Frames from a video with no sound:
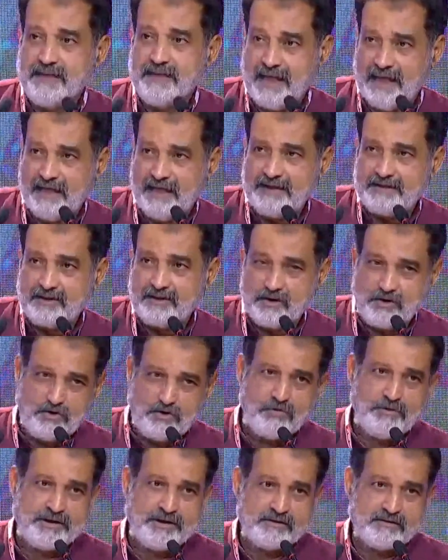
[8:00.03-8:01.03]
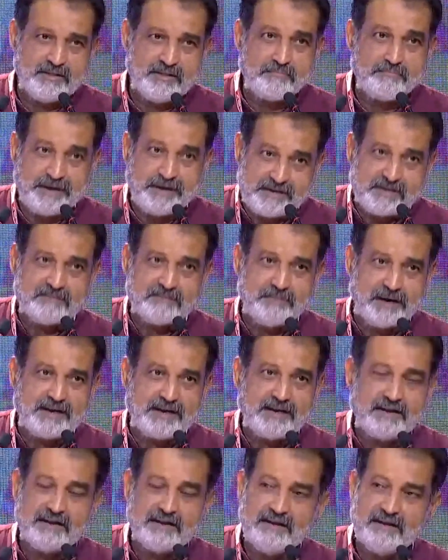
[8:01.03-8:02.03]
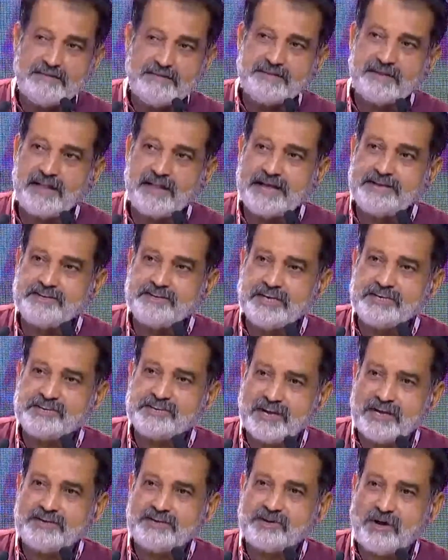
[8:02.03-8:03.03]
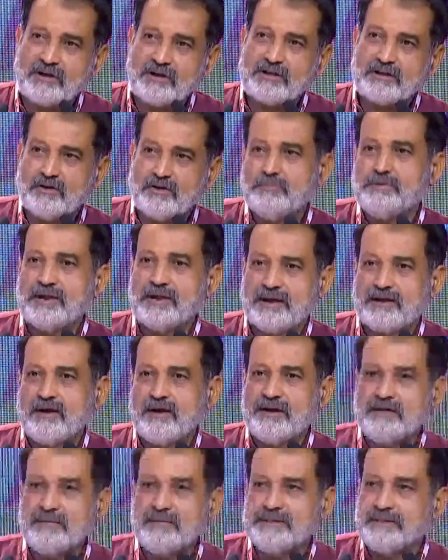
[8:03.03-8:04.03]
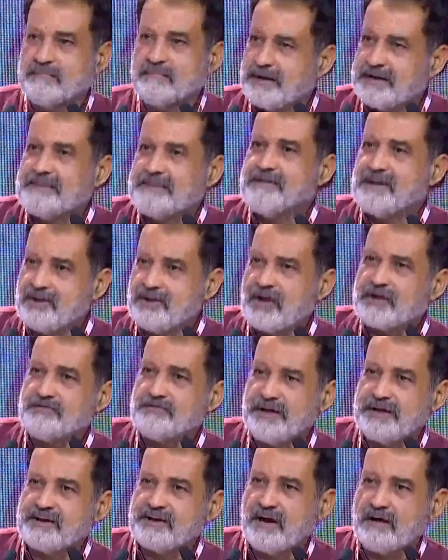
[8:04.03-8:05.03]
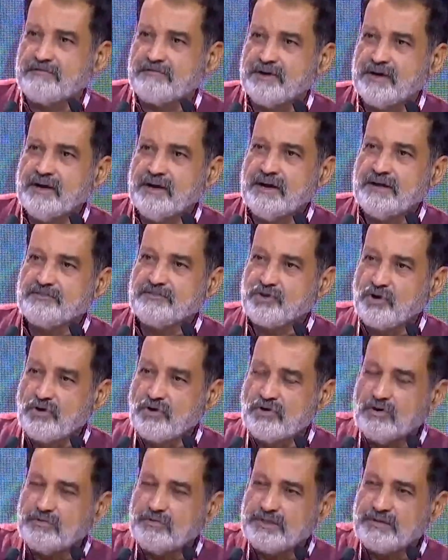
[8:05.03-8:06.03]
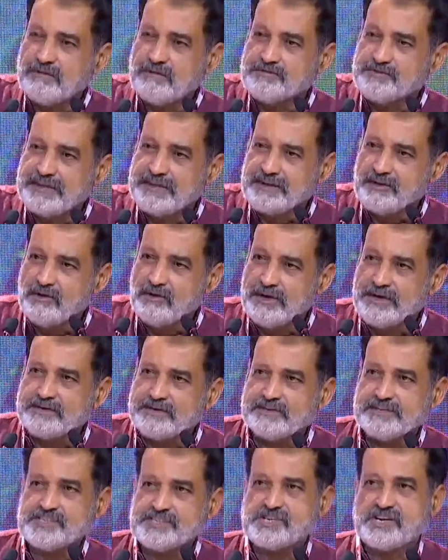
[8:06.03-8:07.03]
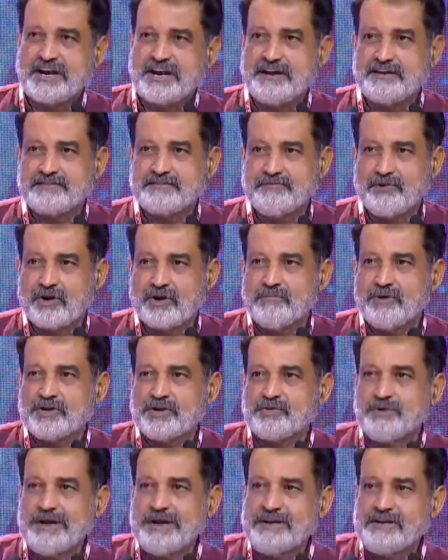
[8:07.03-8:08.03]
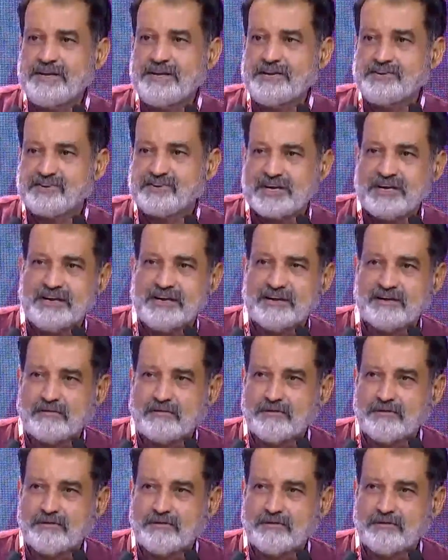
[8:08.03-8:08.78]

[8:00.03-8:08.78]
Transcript: and COVID. The printed money is a $90 trillion global economy. The money will not wear off. So there was zero interest rates for about 20 trillion of the